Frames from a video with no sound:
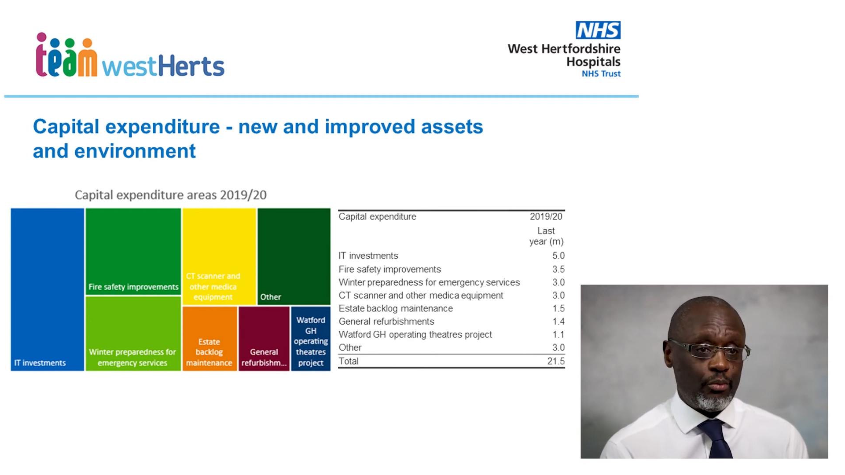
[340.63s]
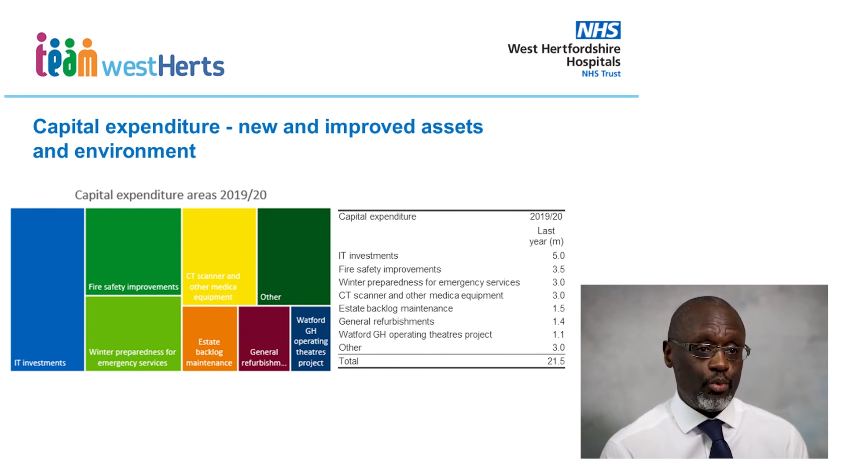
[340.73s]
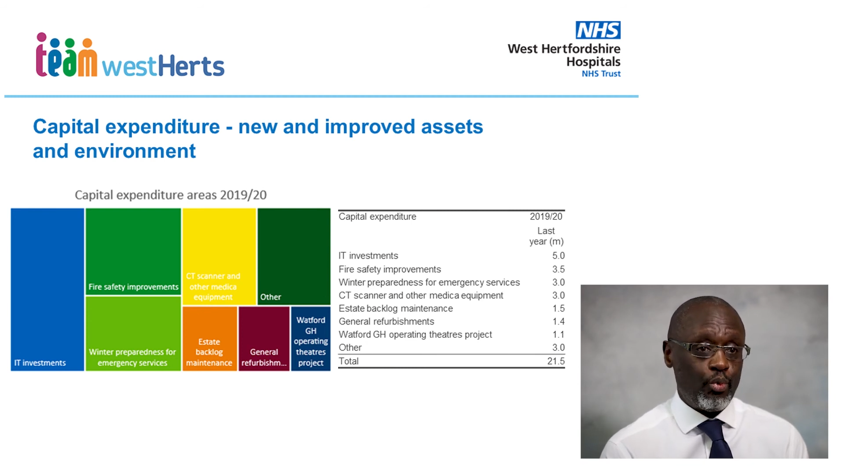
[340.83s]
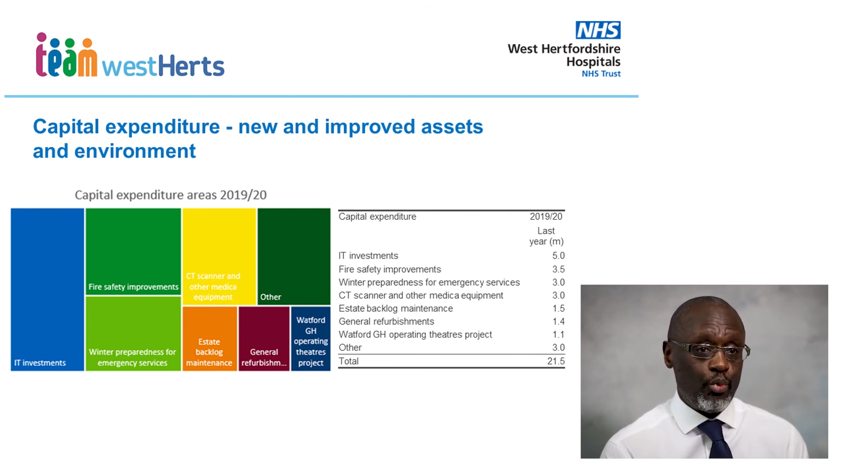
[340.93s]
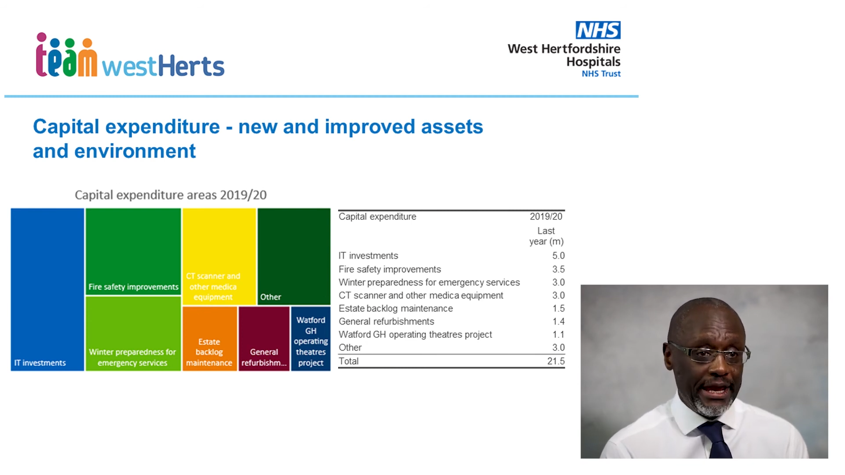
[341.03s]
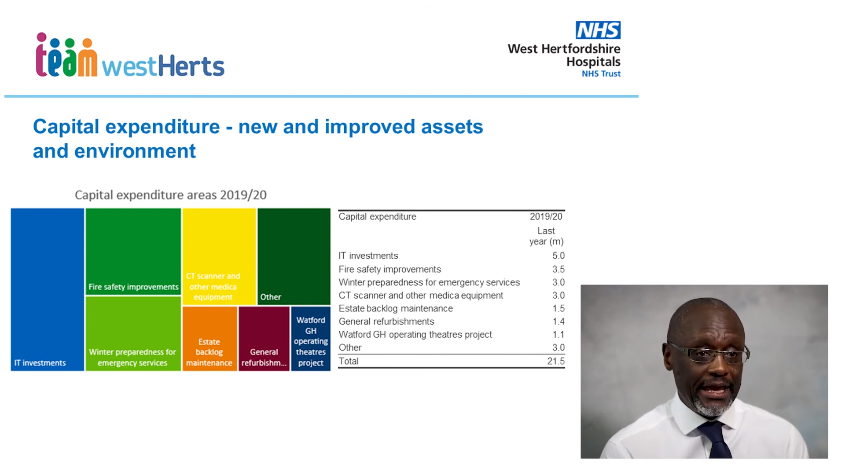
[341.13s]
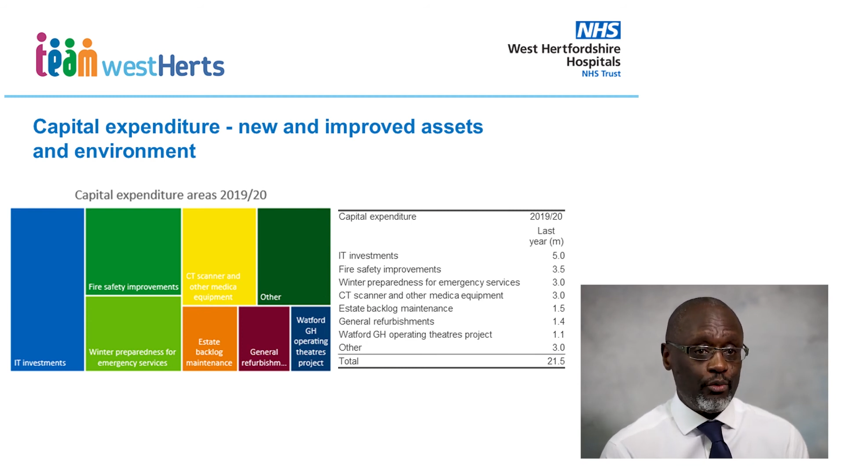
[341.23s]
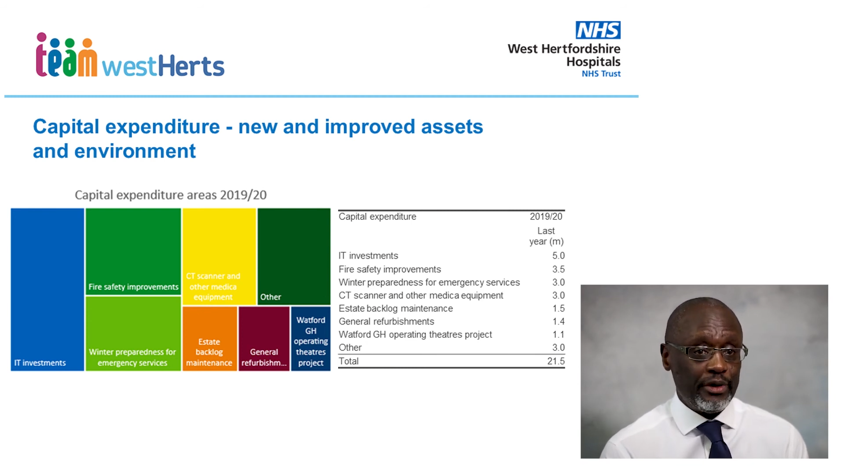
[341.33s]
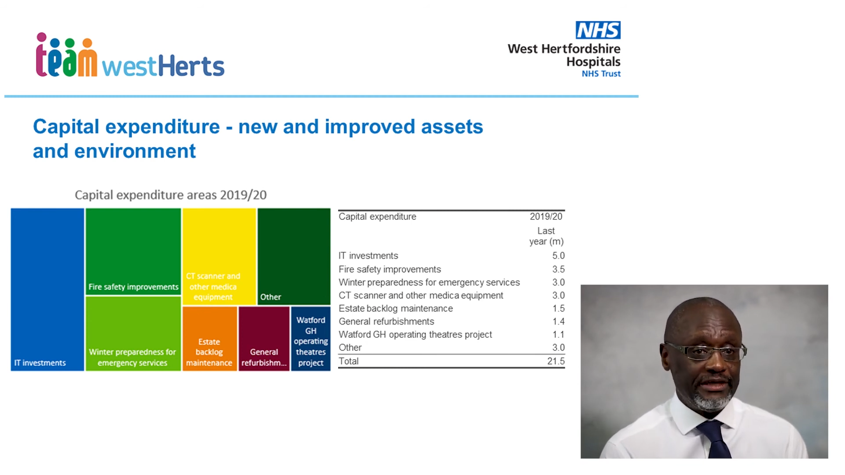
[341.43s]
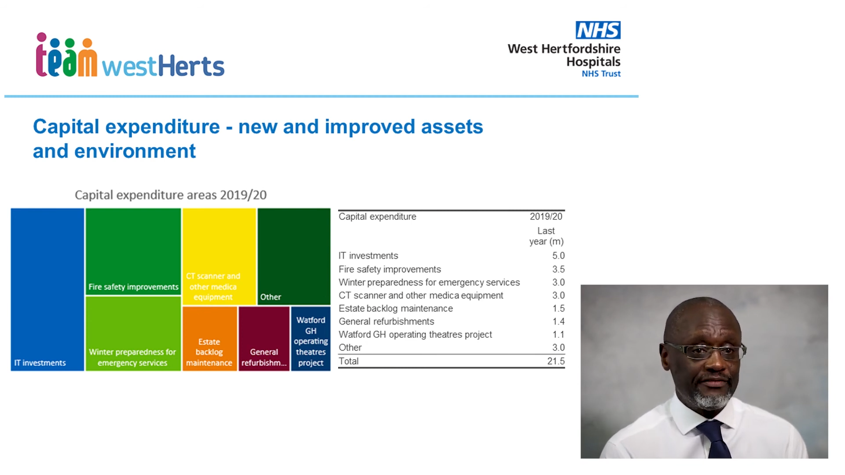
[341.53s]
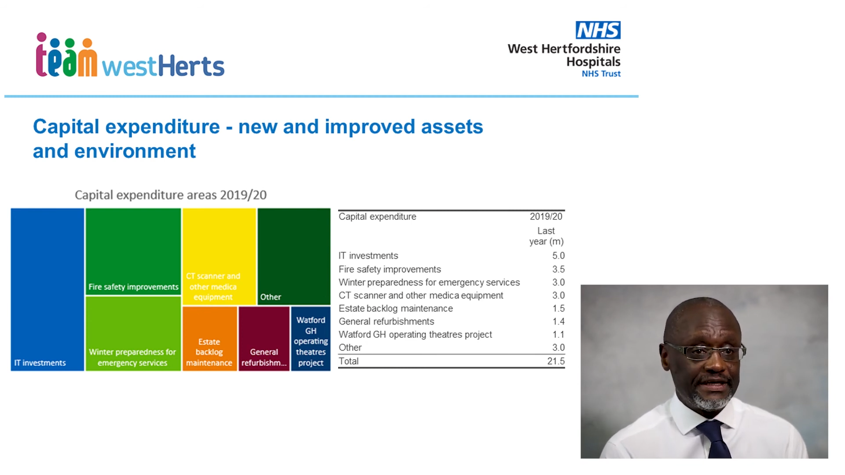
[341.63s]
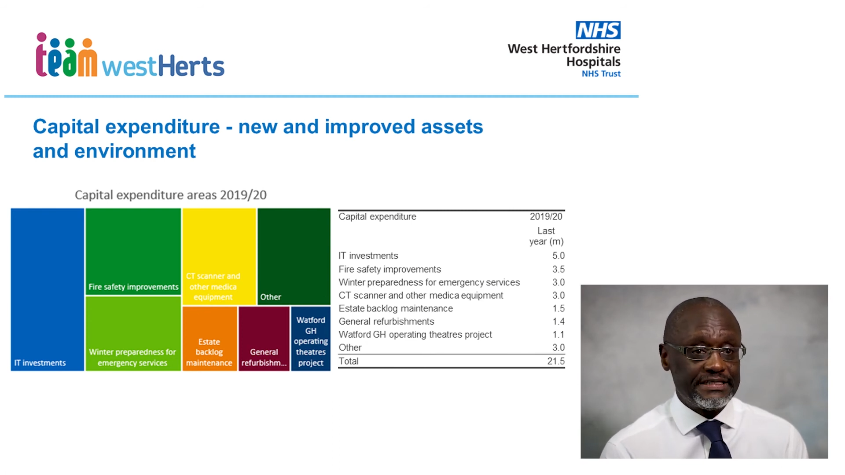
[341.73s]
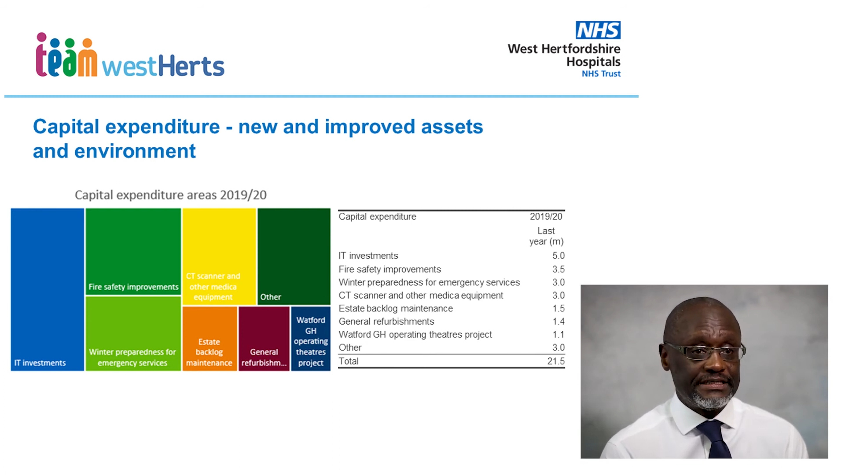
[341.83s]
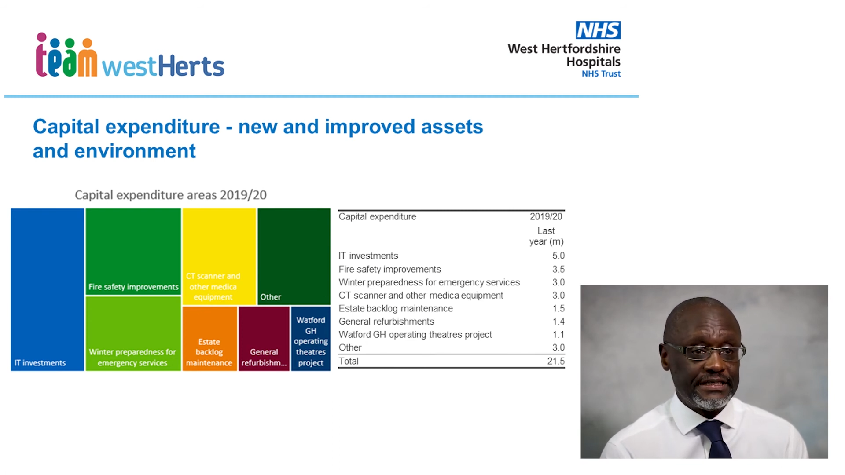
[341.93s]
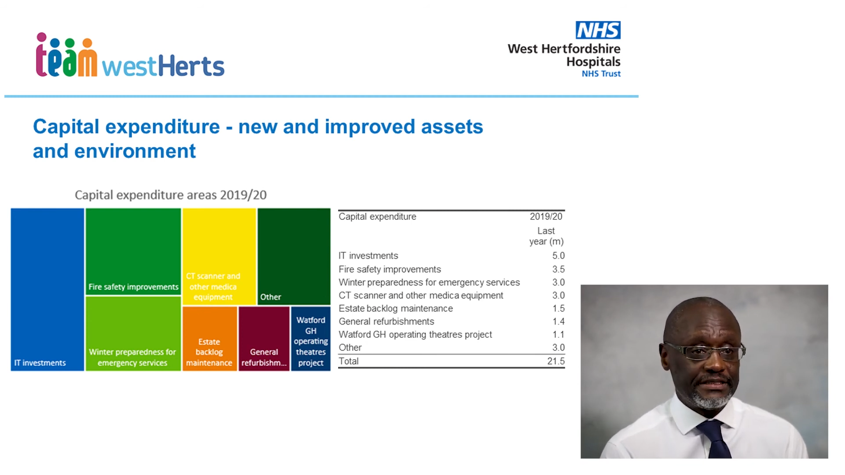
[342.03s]
where we
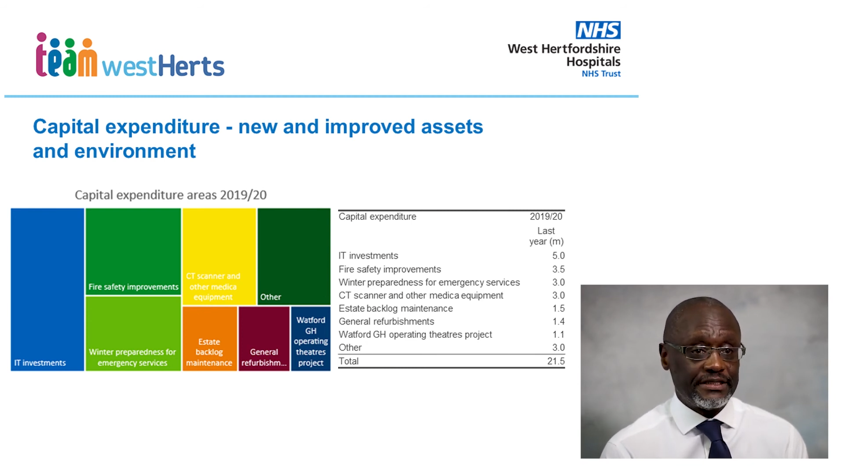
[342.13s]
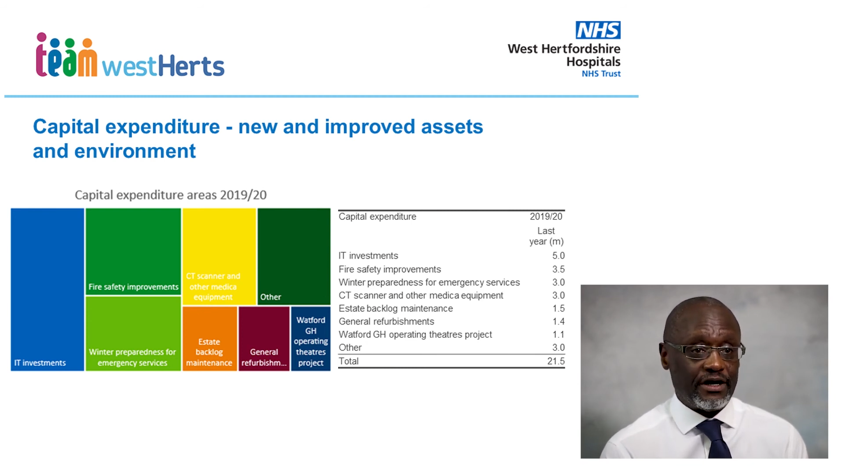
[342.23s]
invested